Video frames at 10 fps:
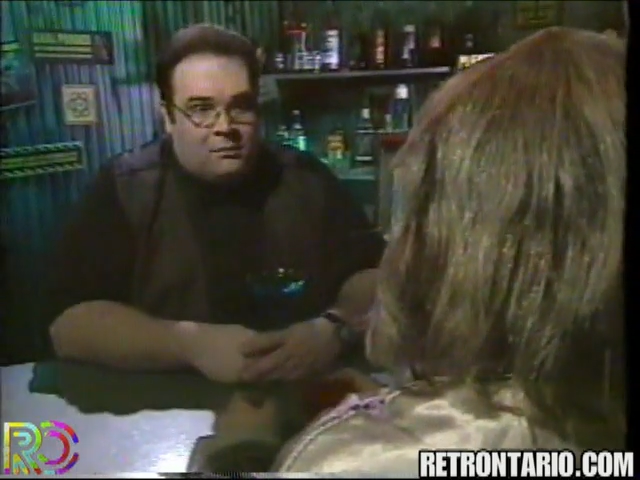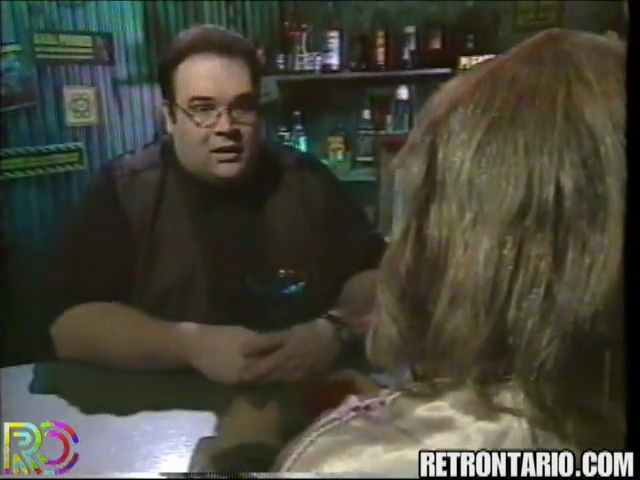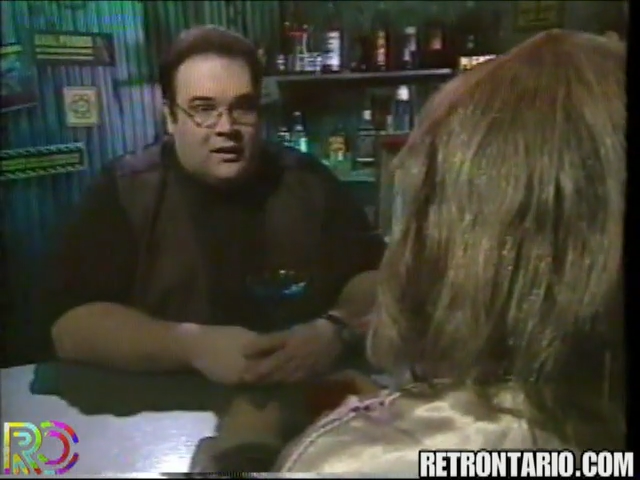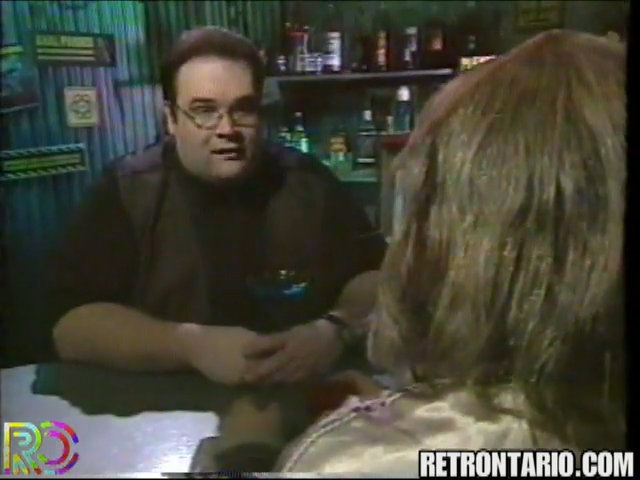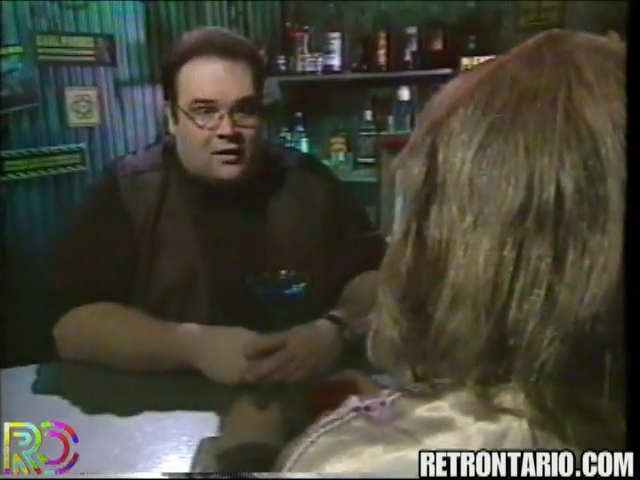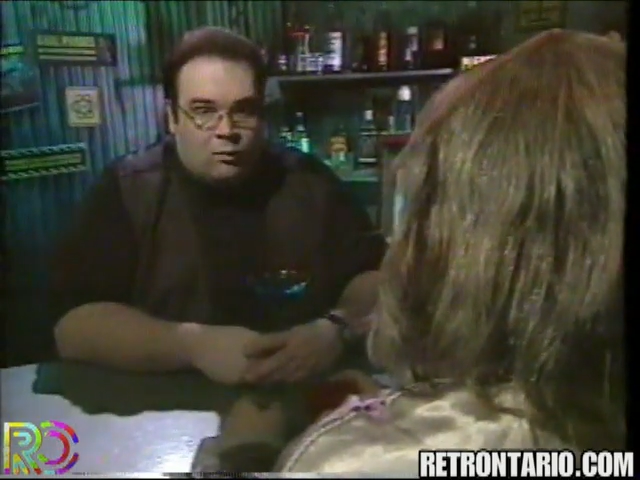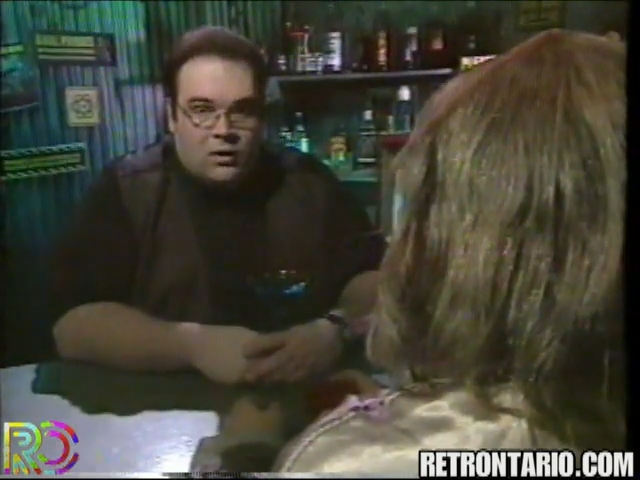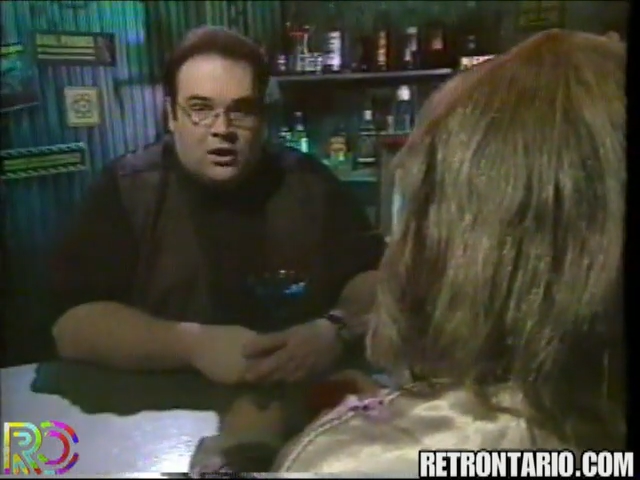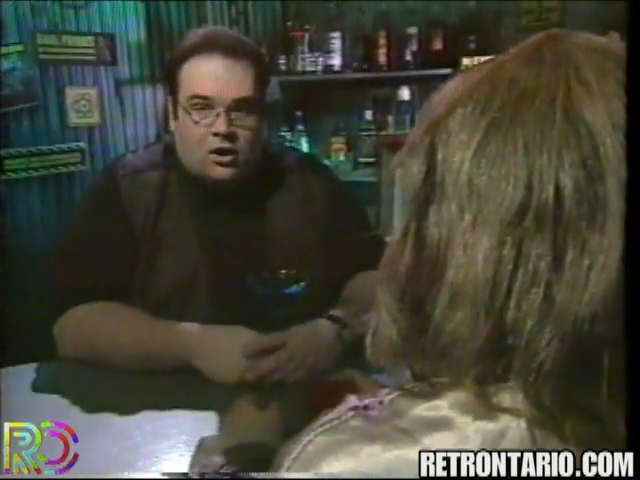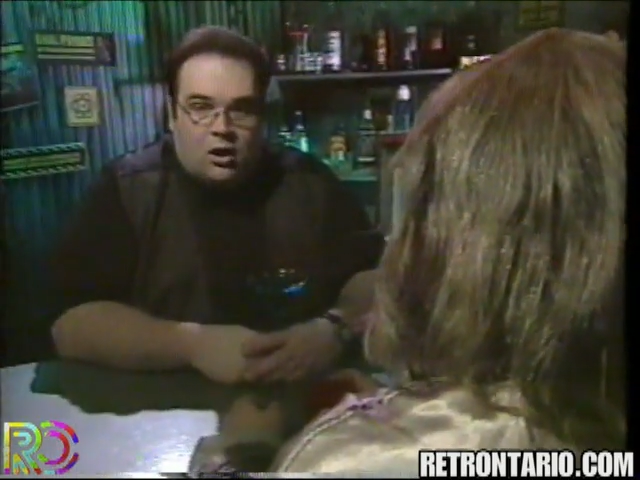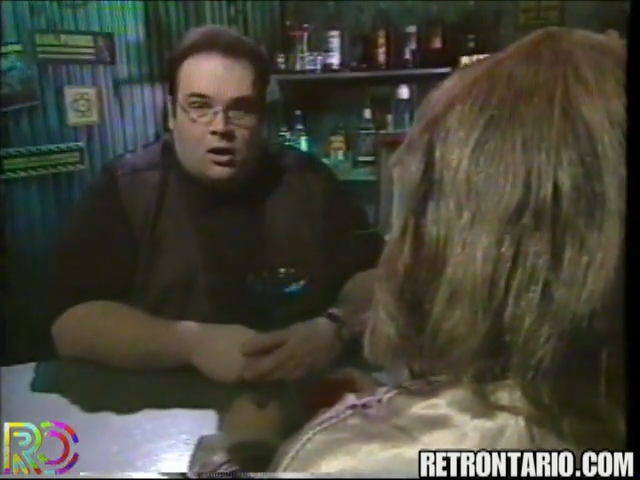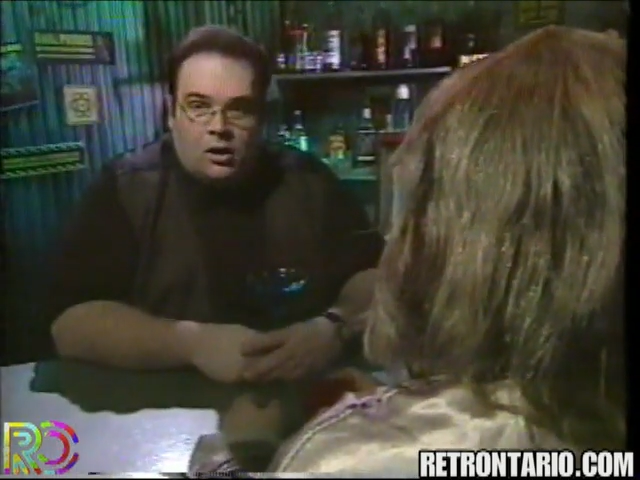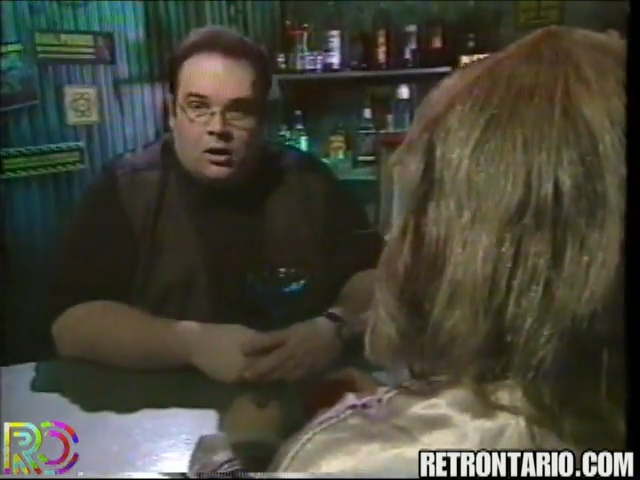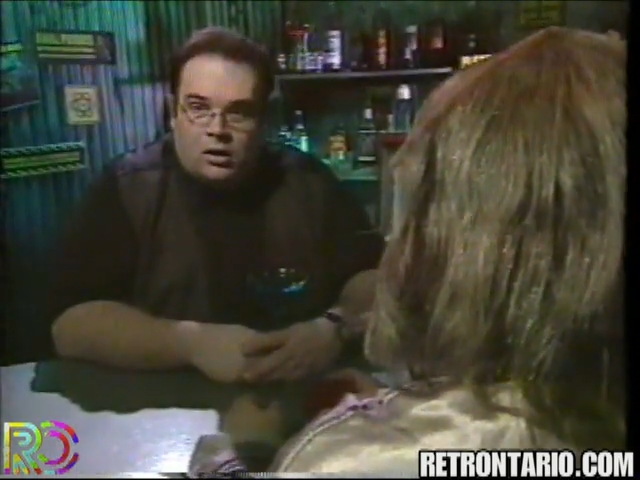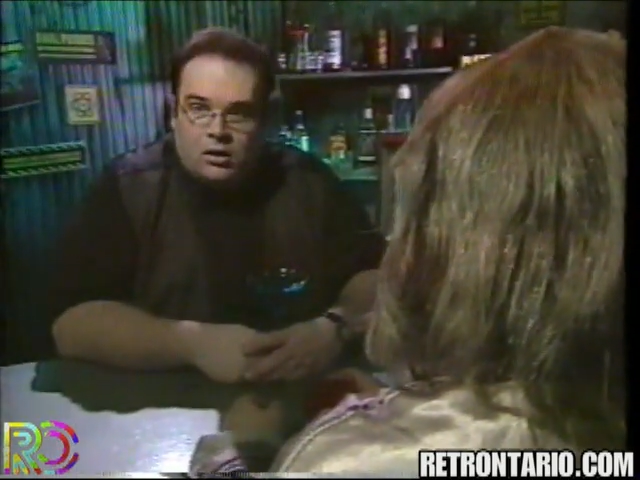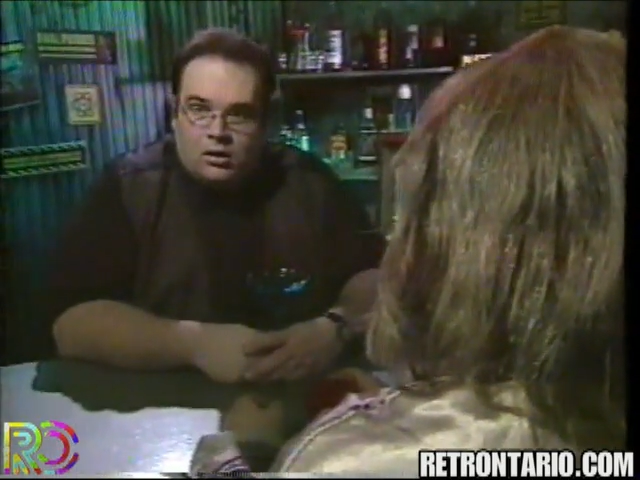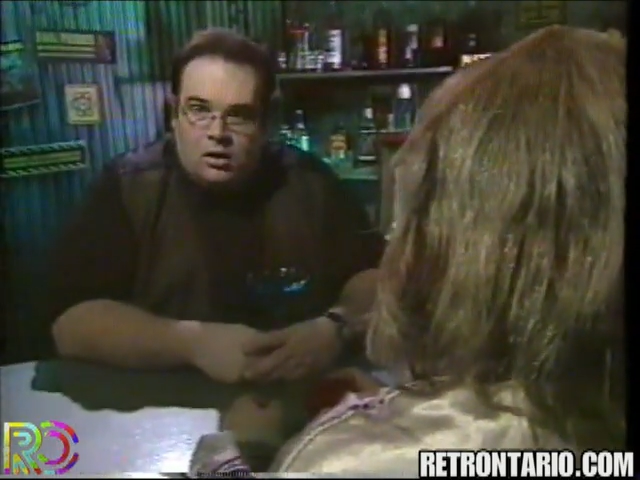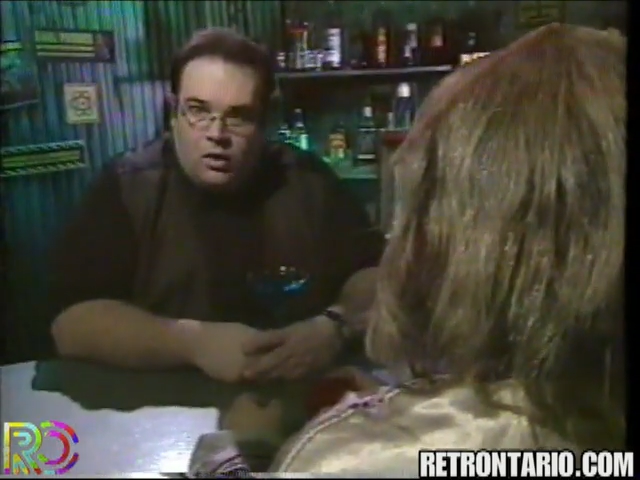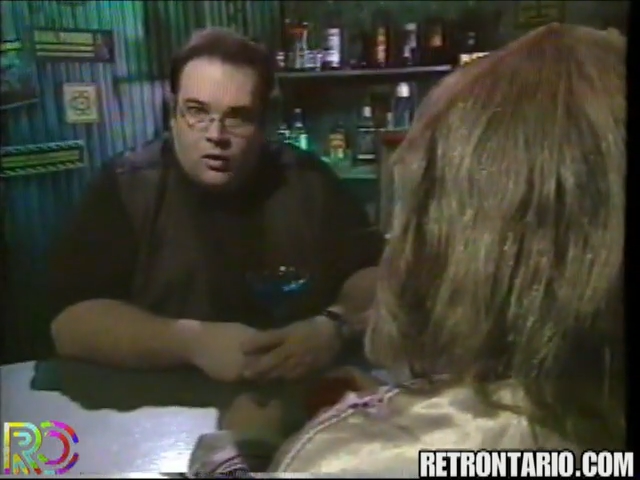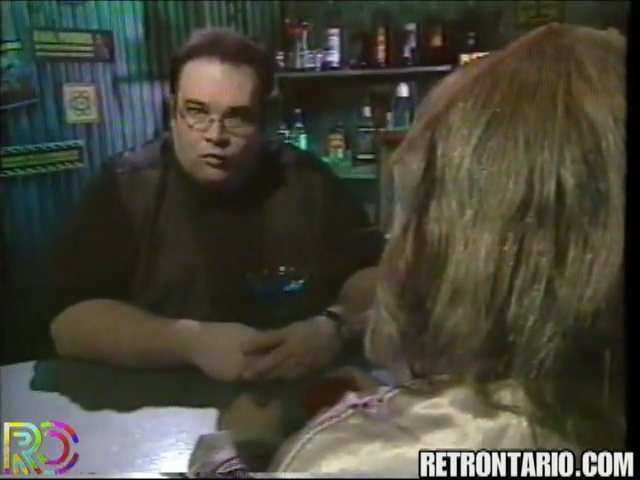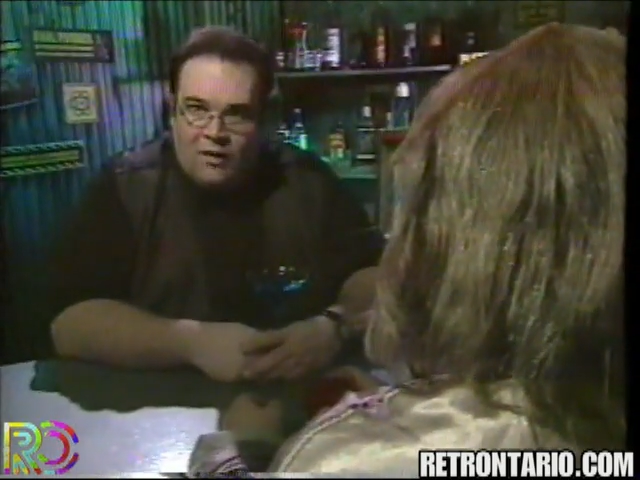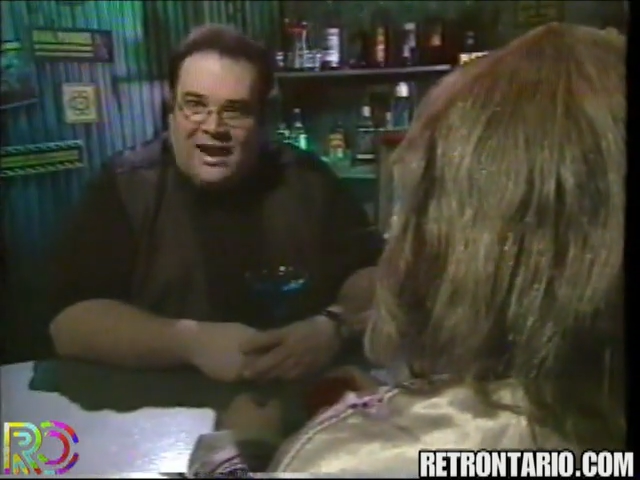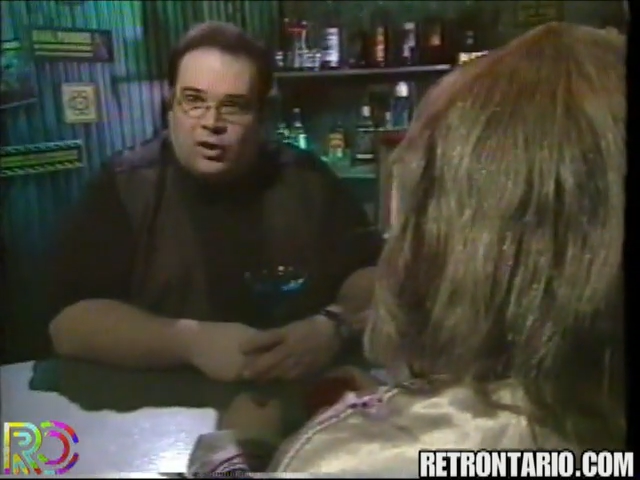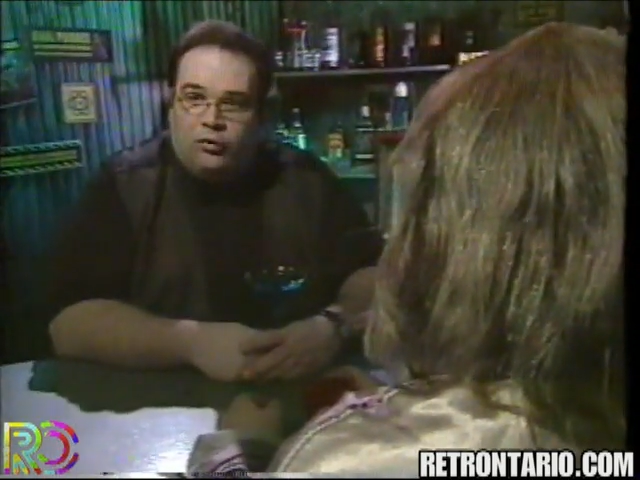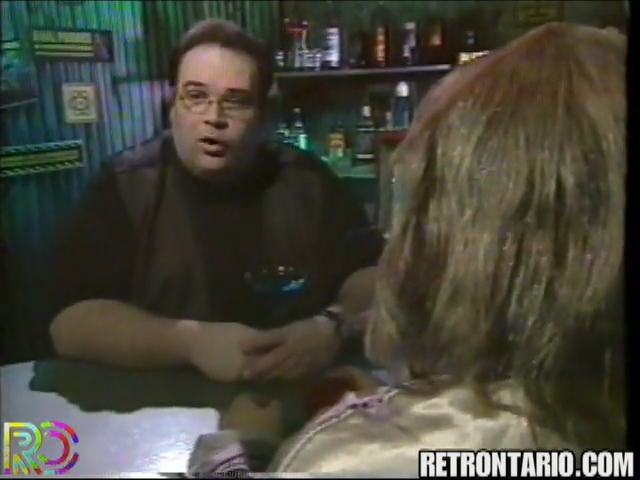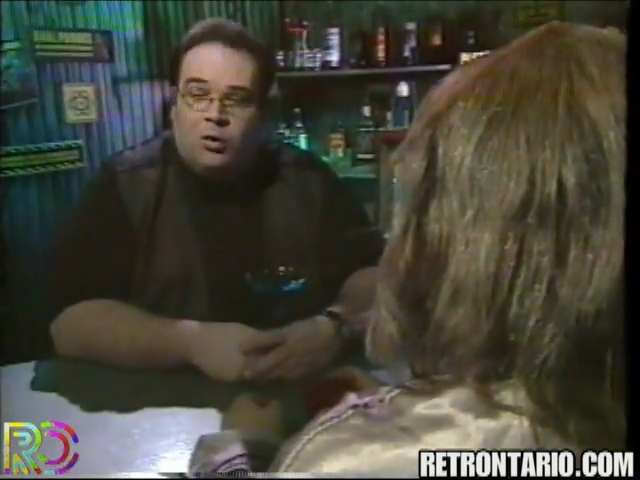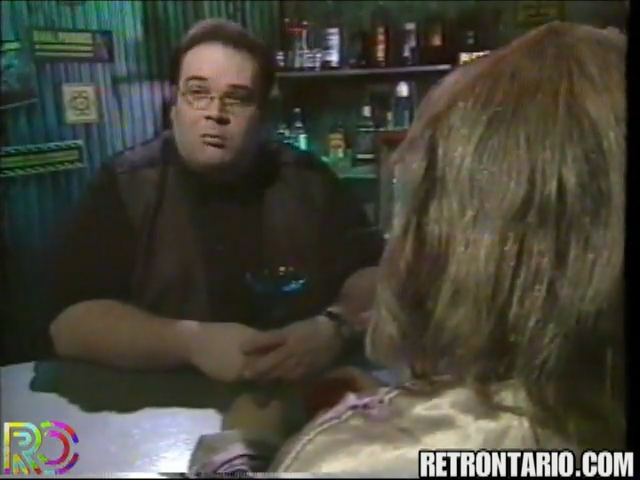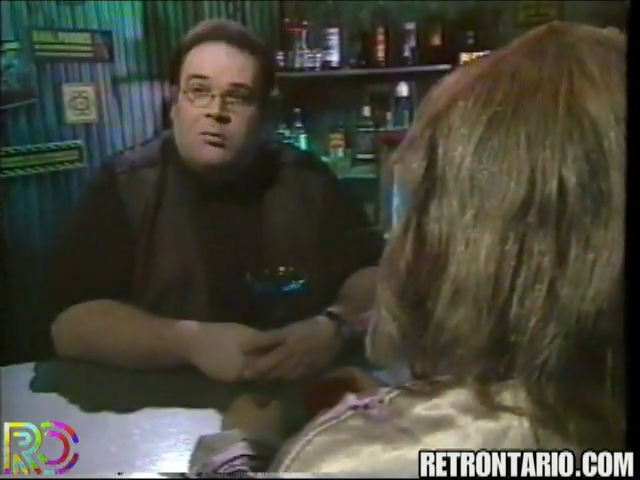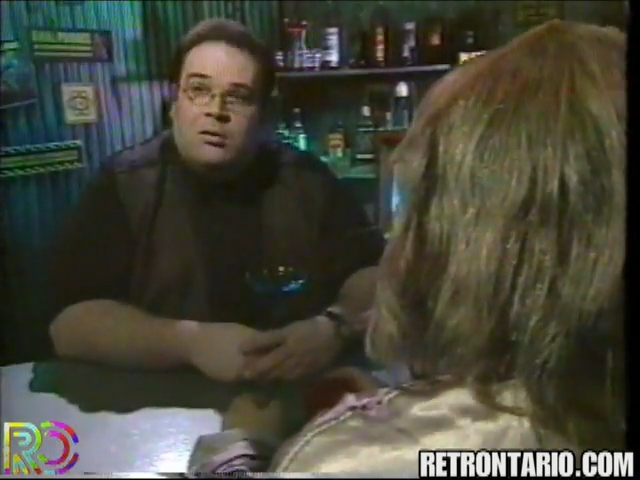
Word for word: a place that we call the rec room.